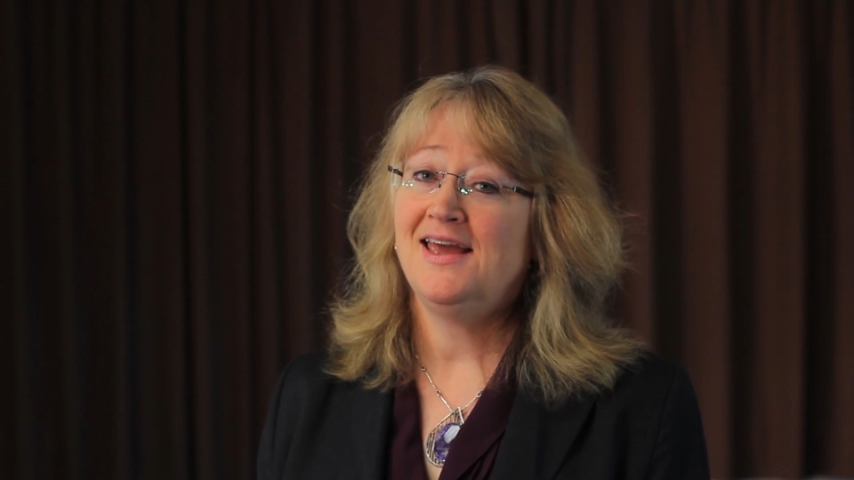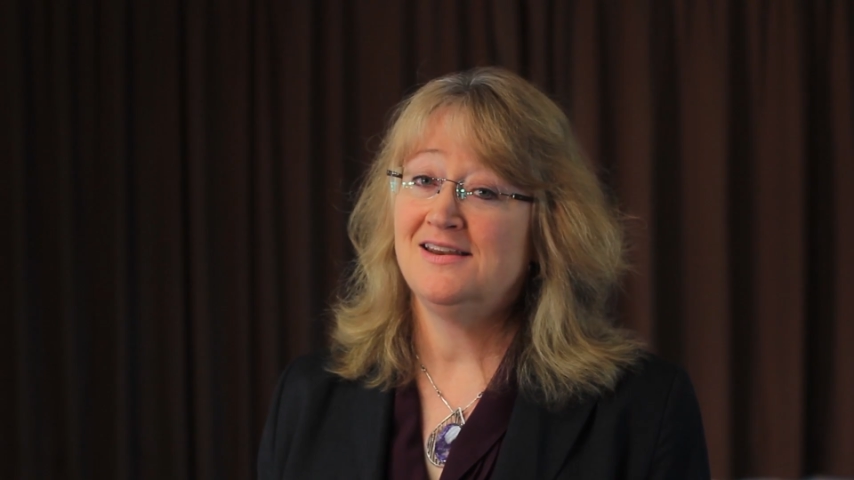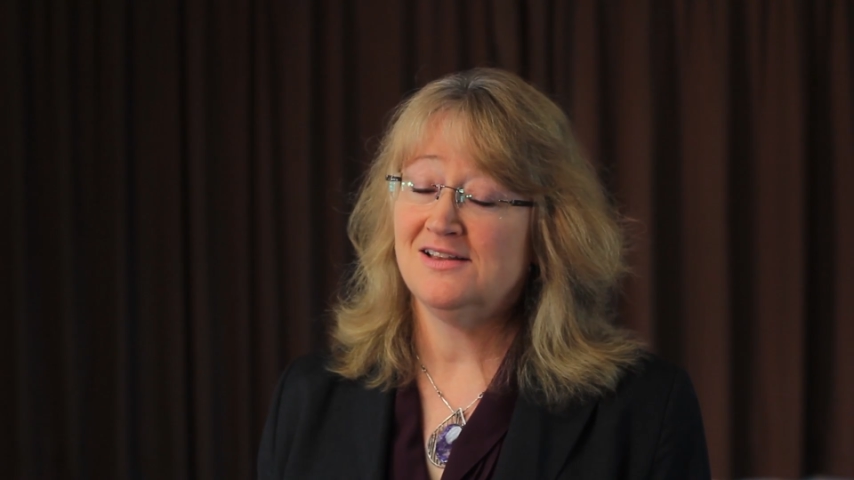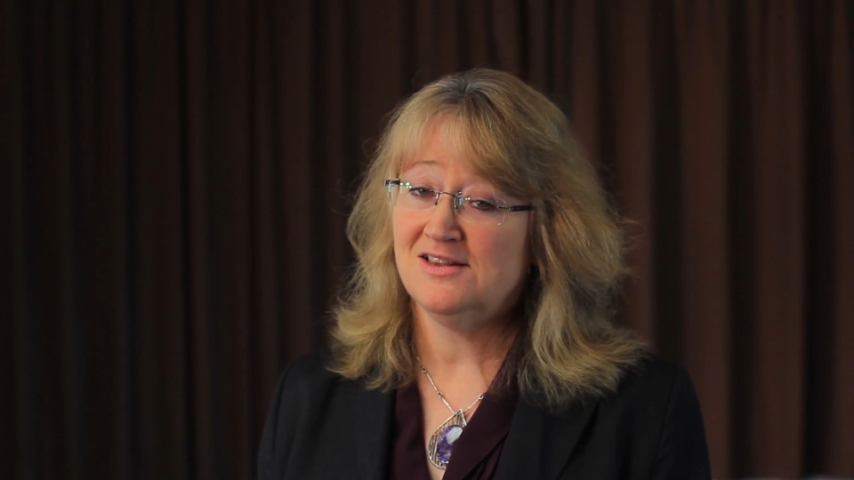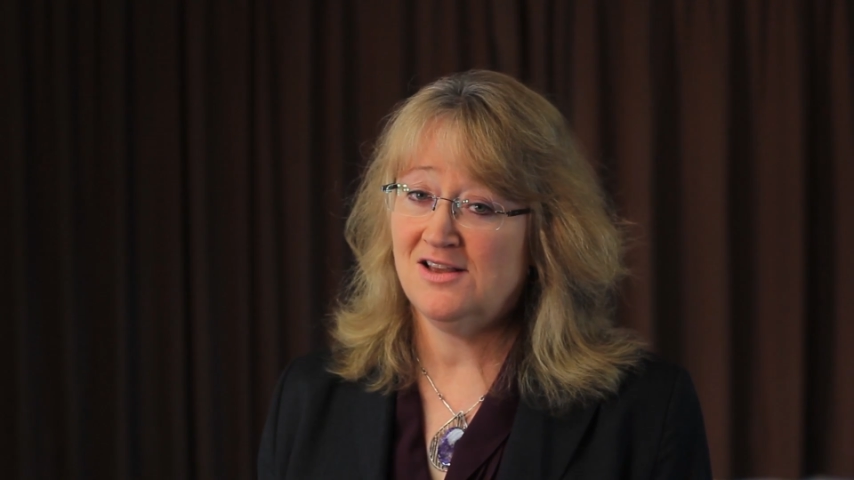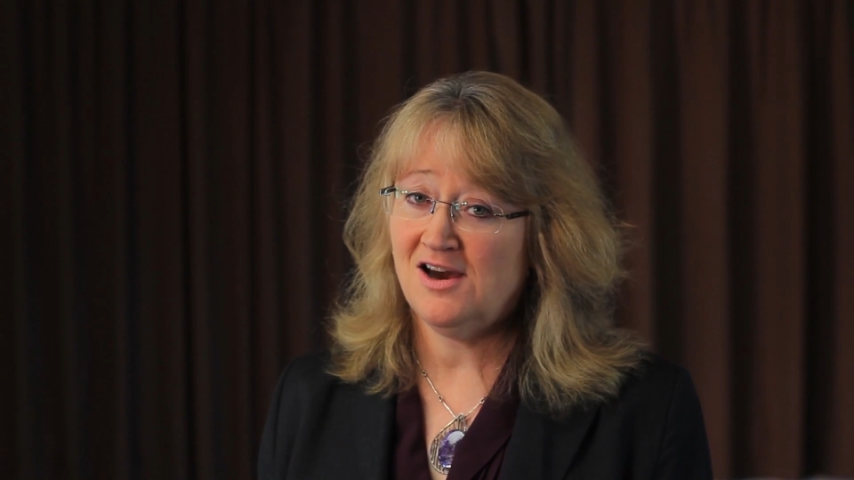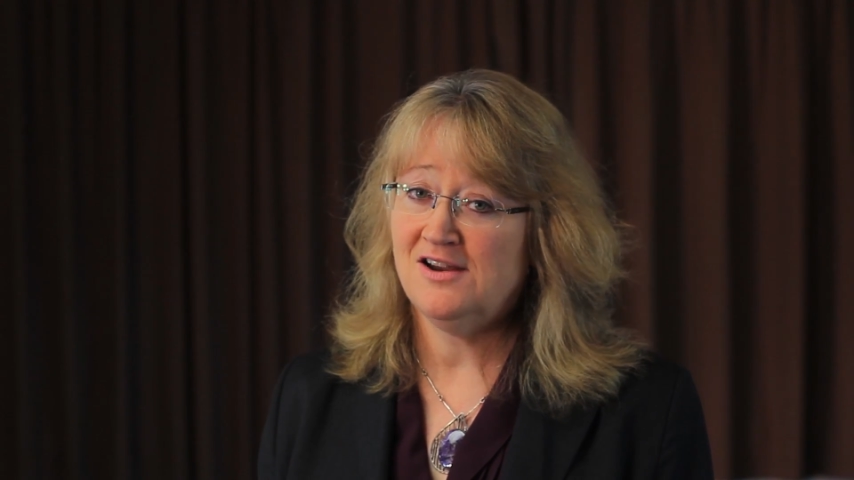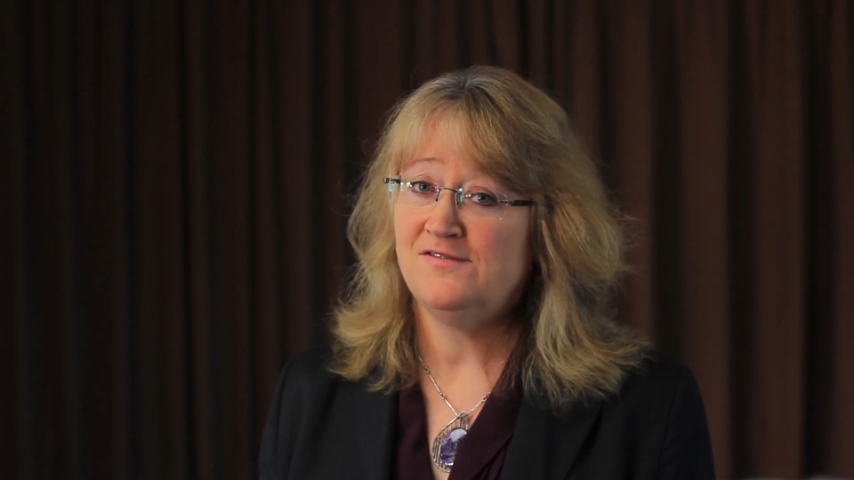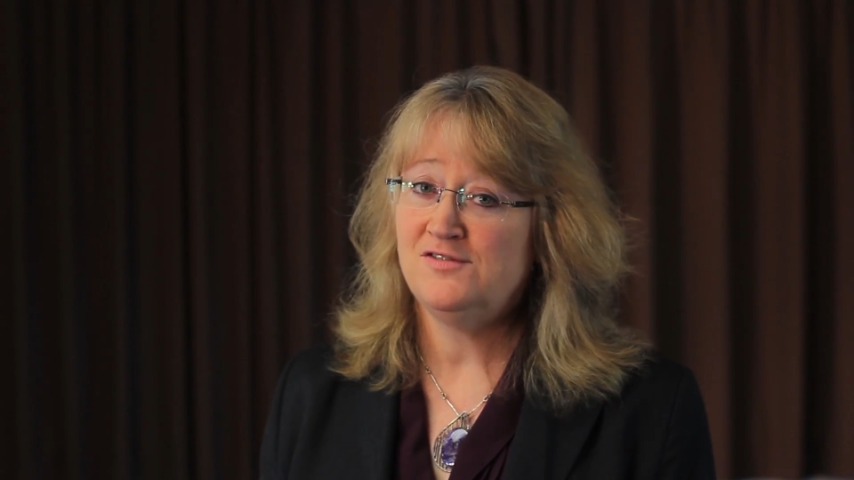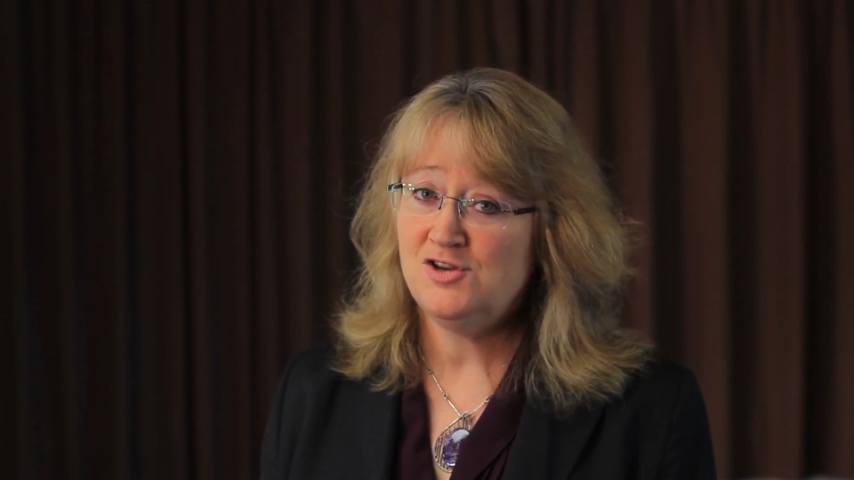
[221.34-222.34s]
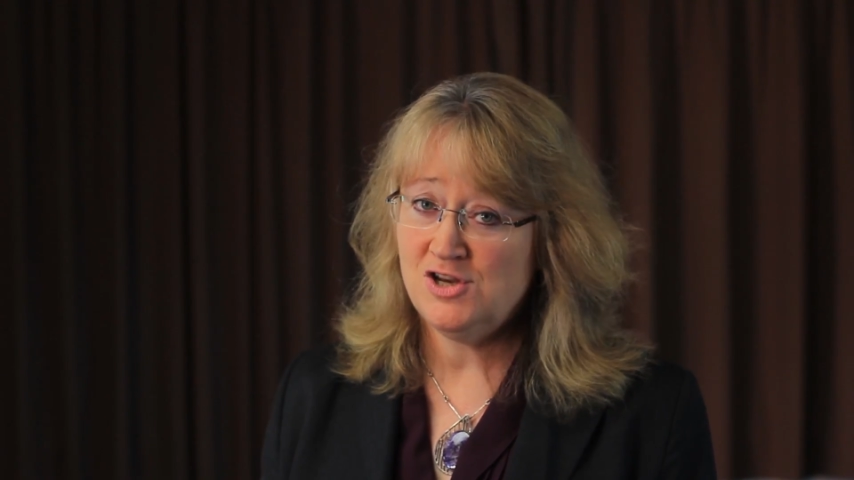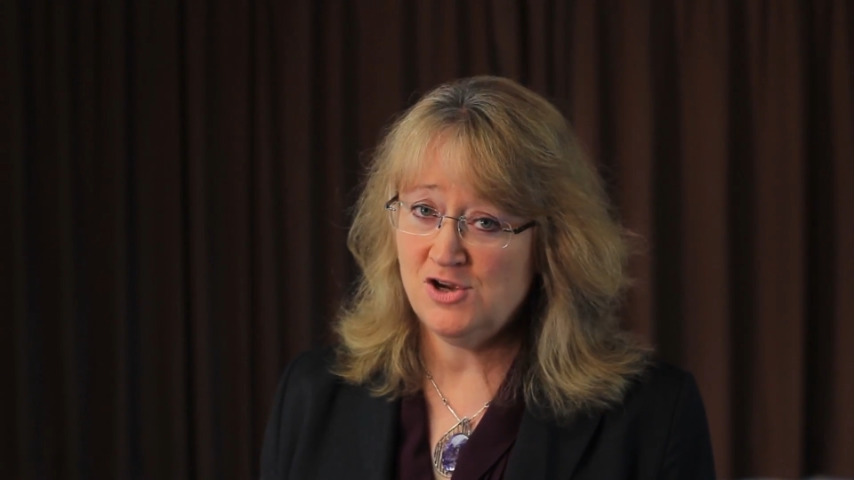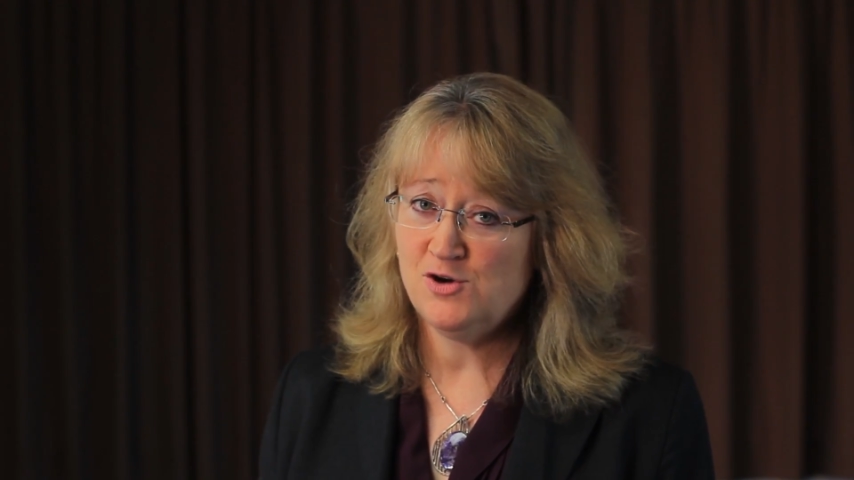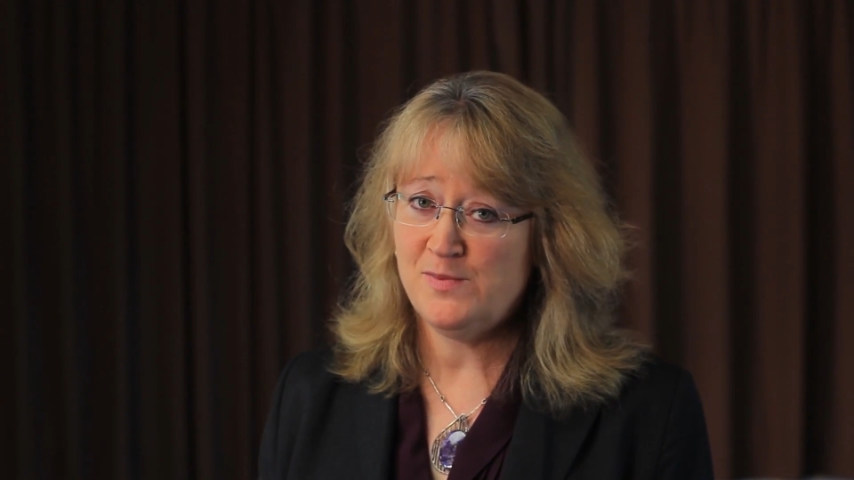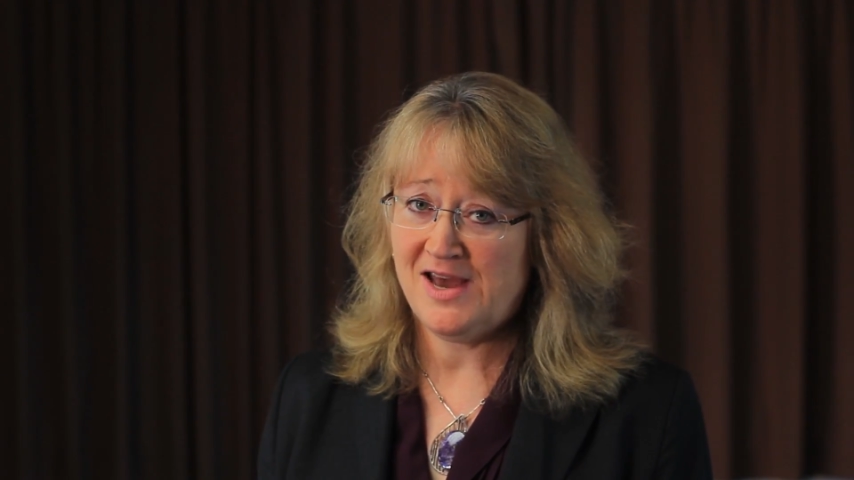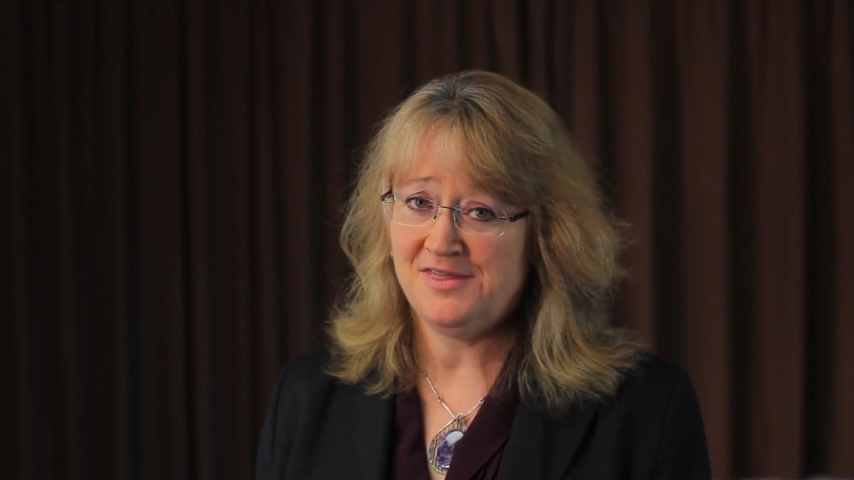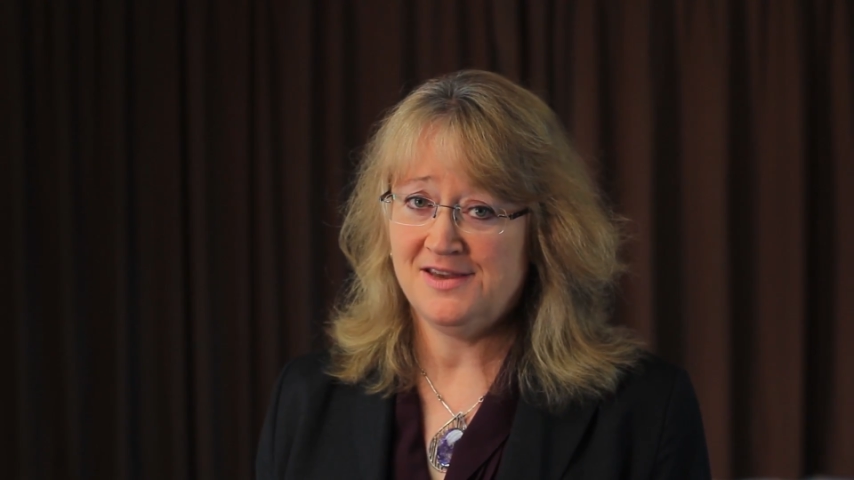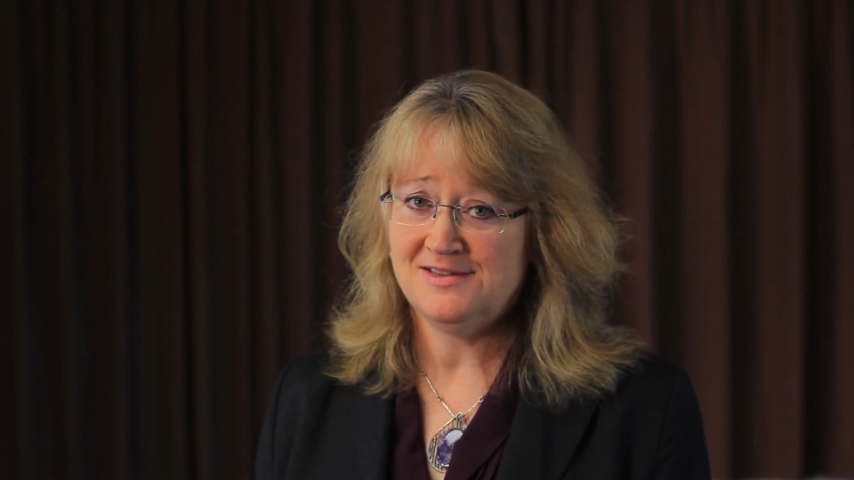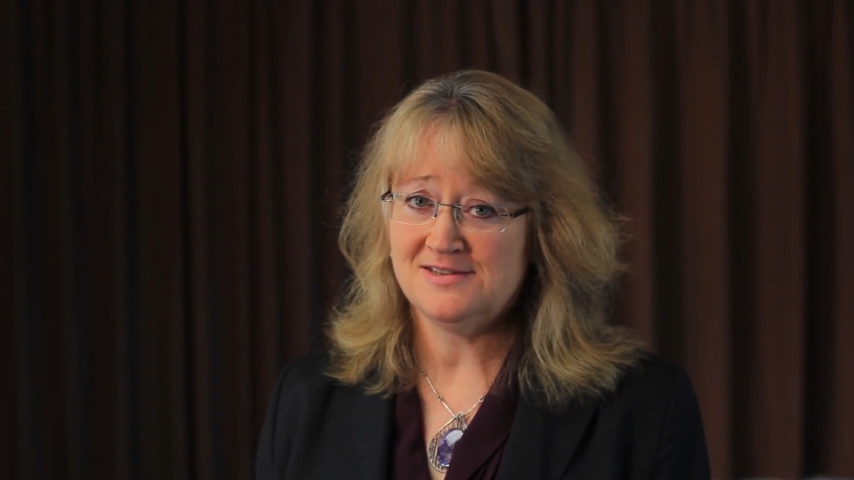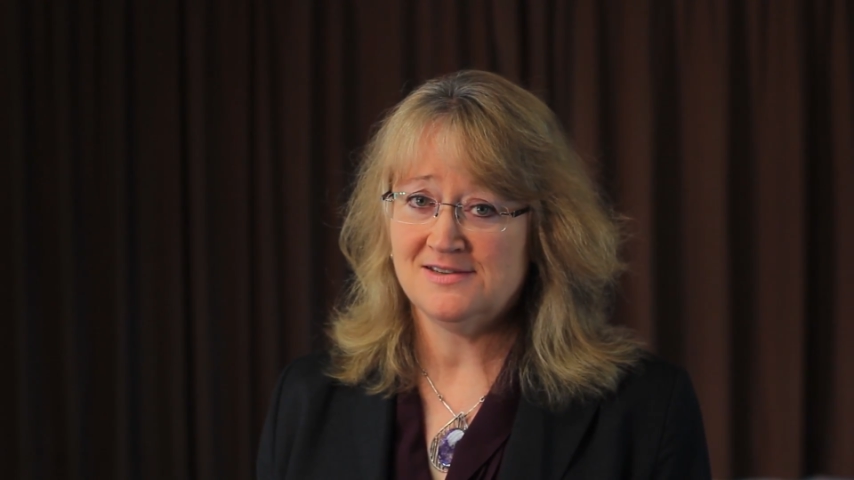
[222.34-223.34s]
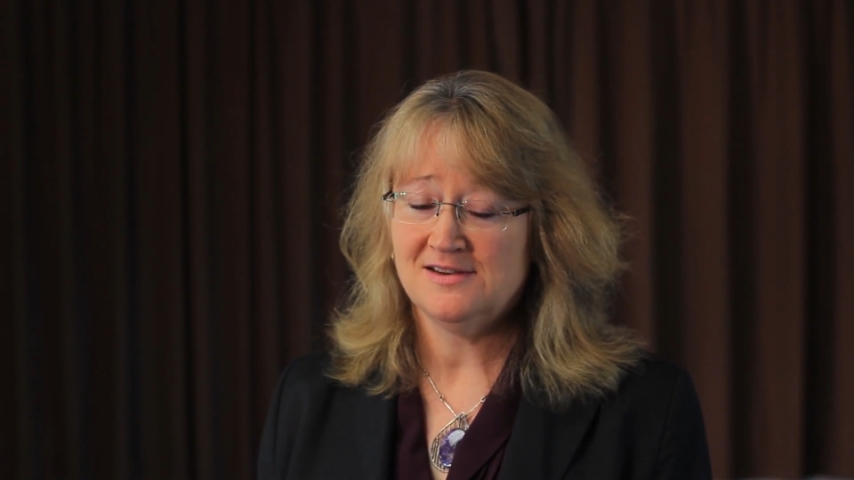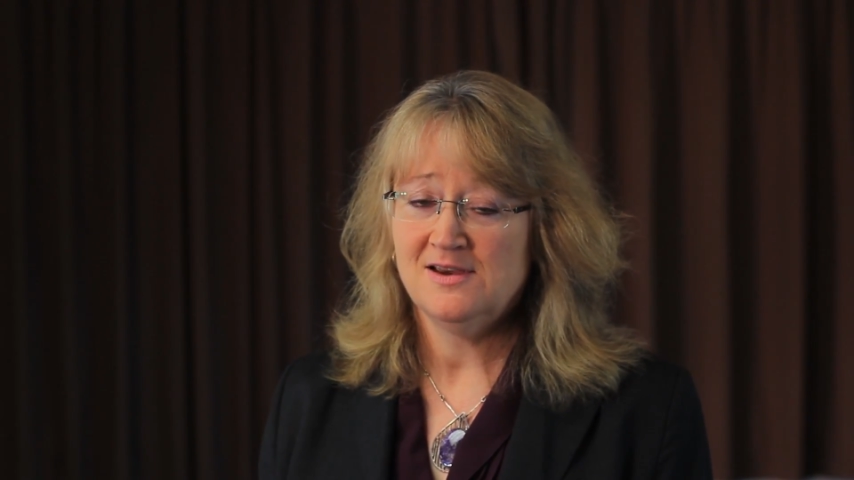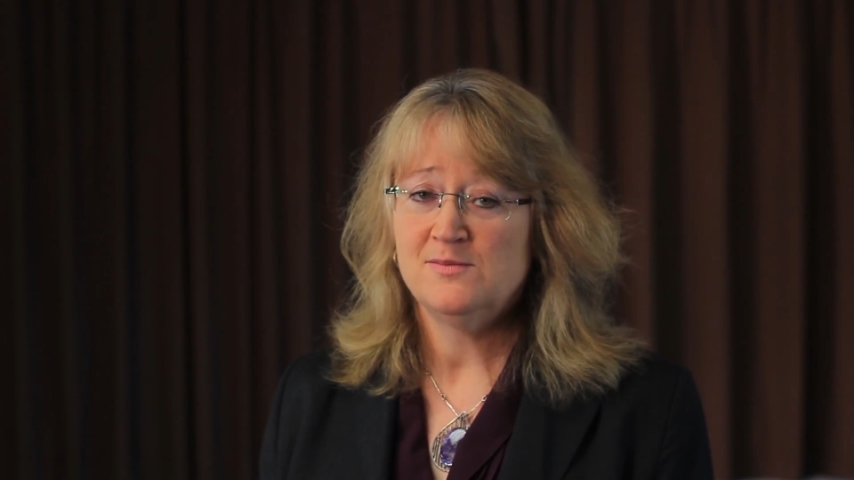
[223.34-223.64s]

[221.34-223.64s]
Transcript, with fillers: and a lot of new methods,